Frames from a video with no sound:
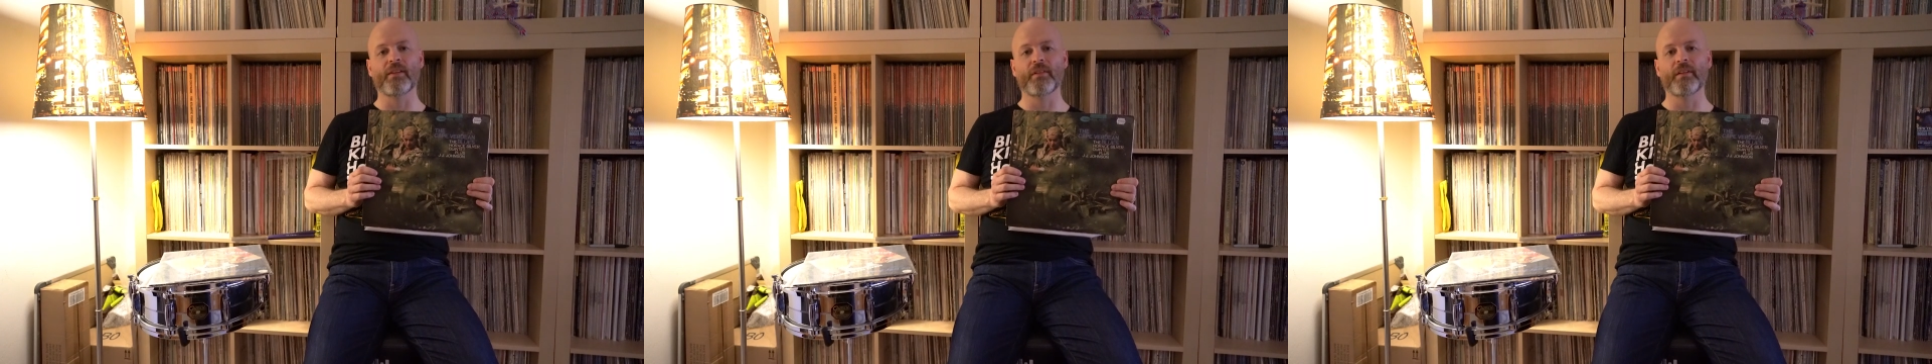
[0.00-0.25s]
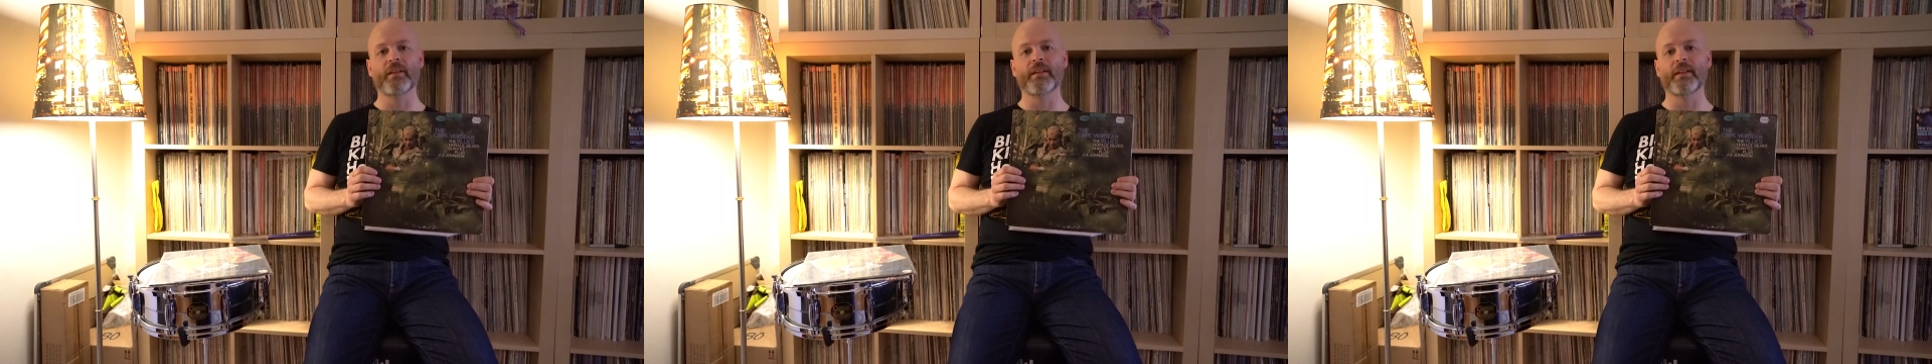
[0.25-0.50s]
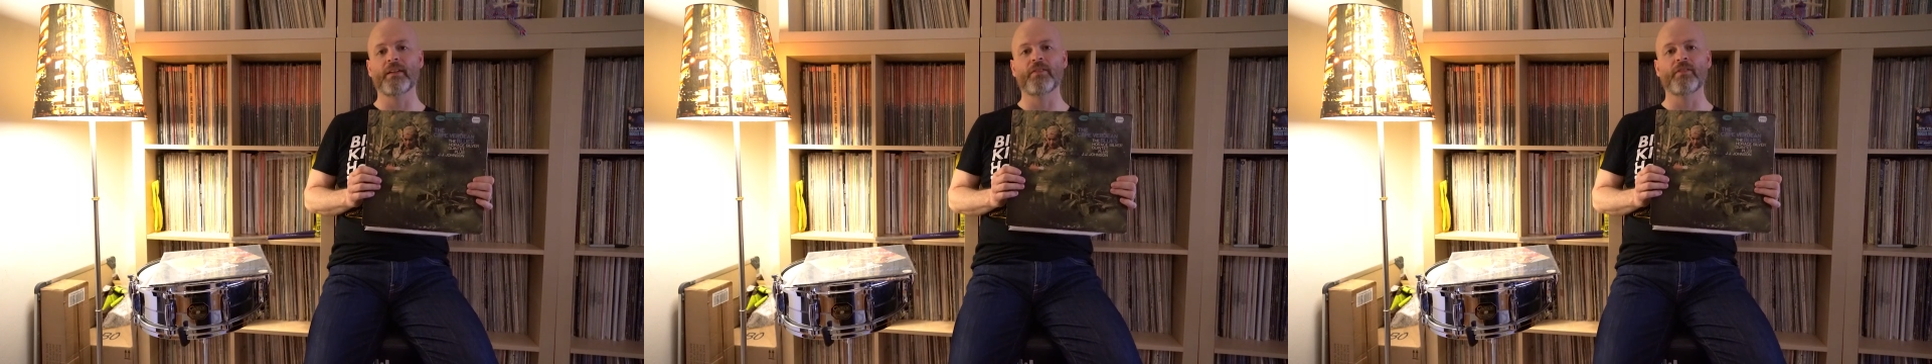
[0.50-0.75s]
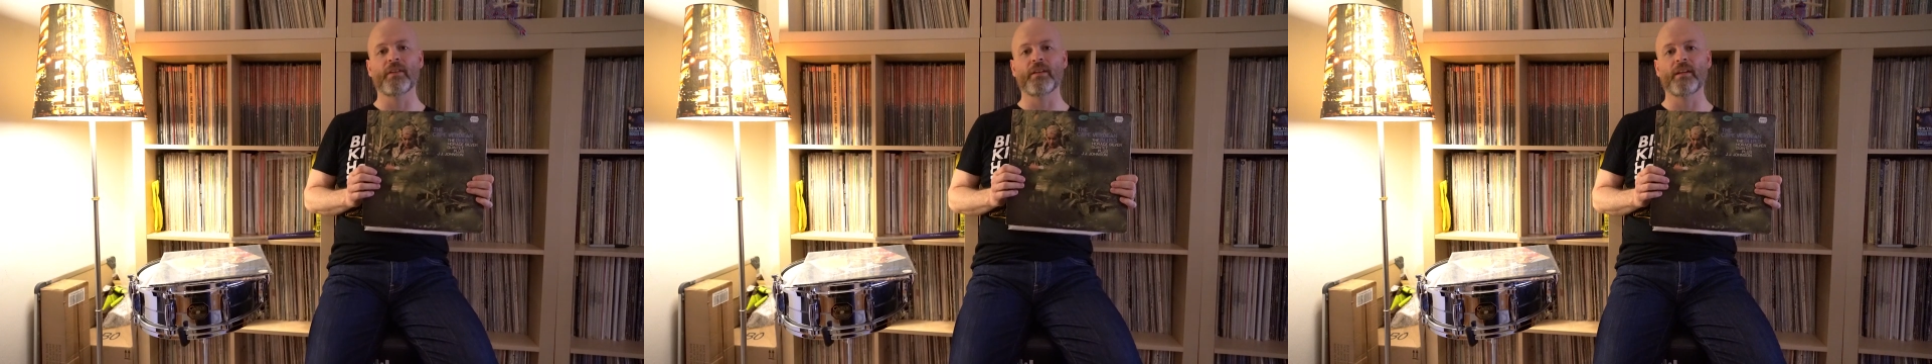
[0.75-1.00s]
this
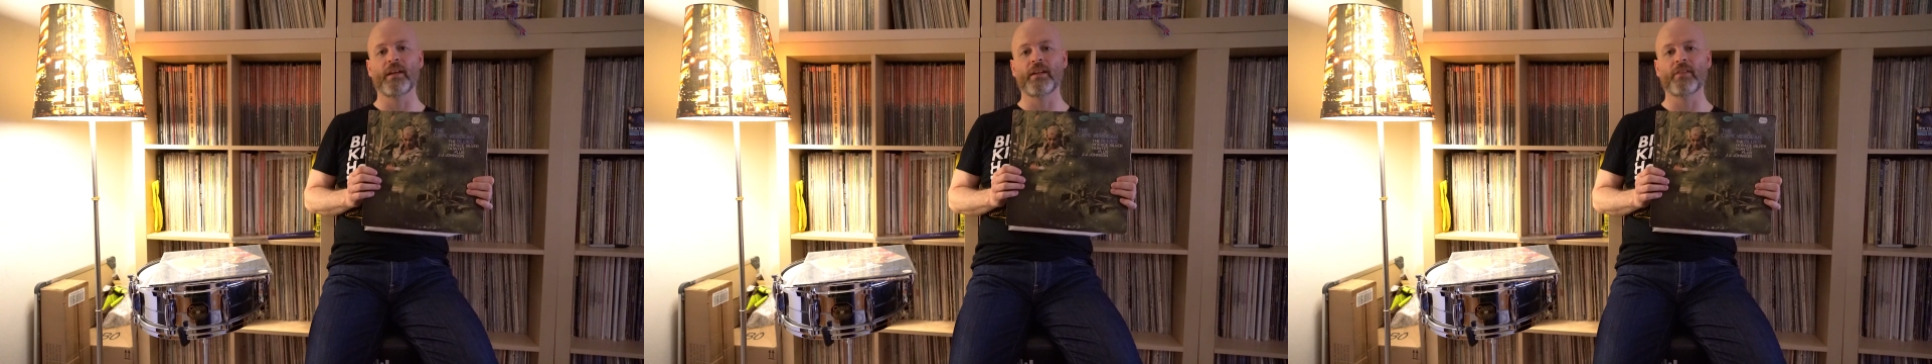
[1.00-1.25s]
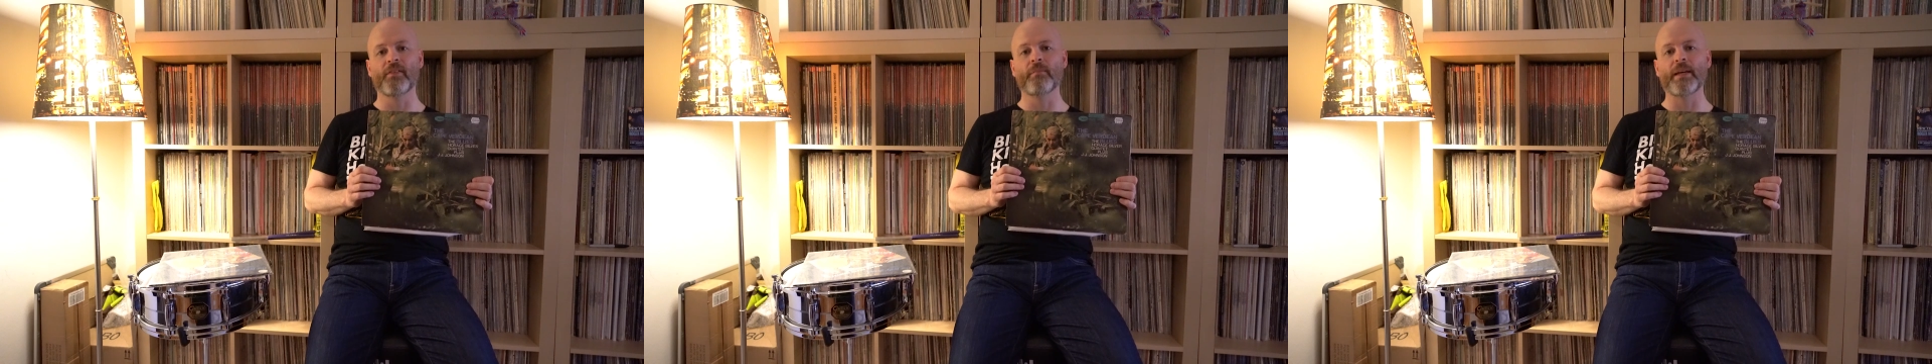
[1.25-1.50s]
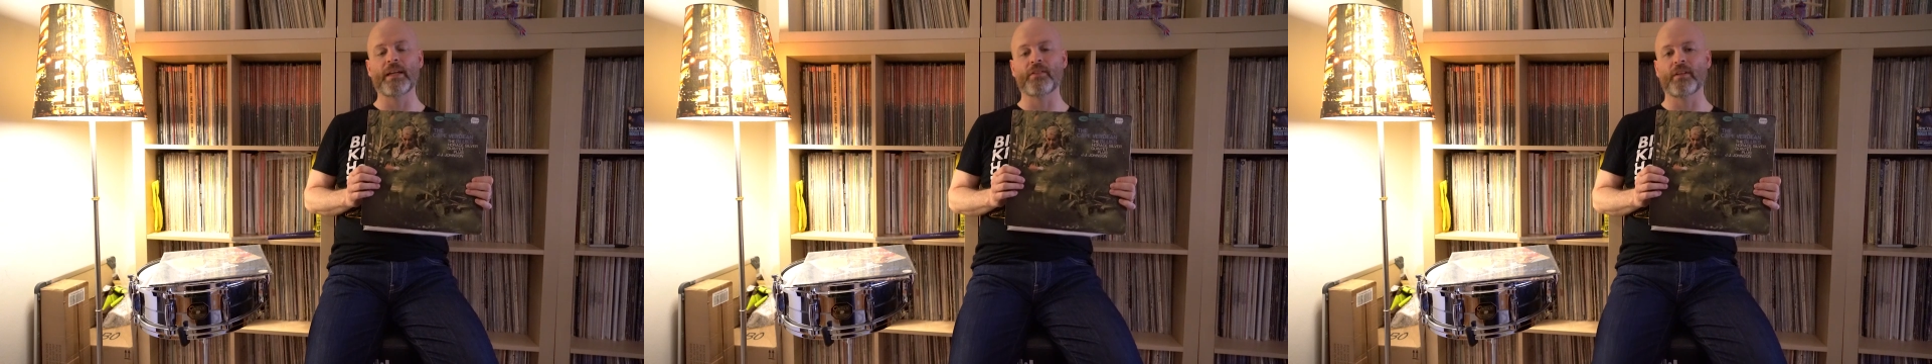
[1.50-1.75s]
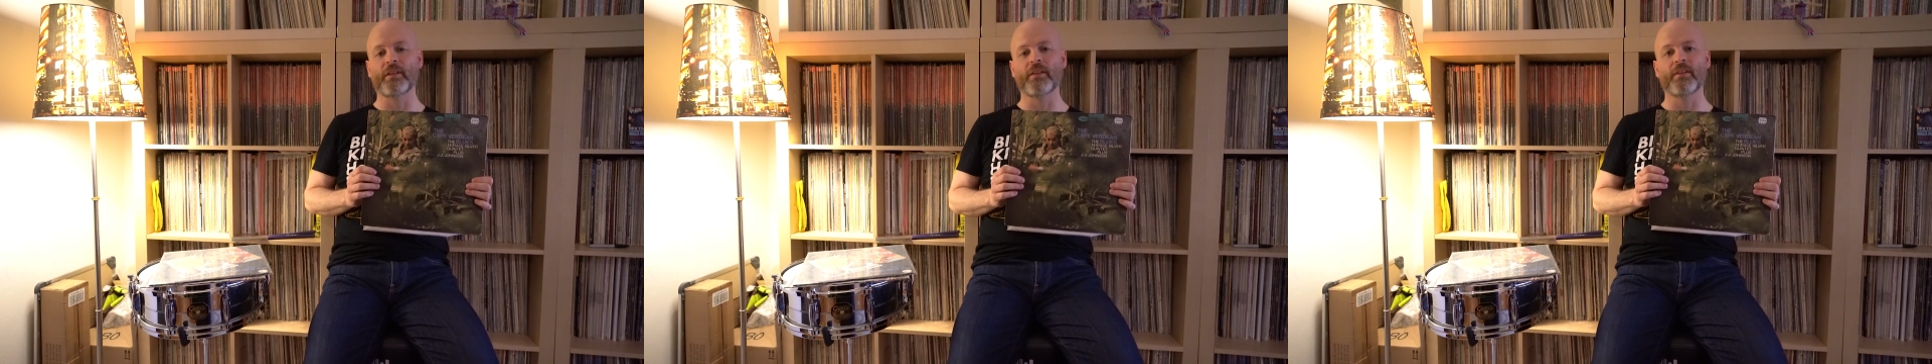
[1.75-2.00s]
lineage and and it's amazing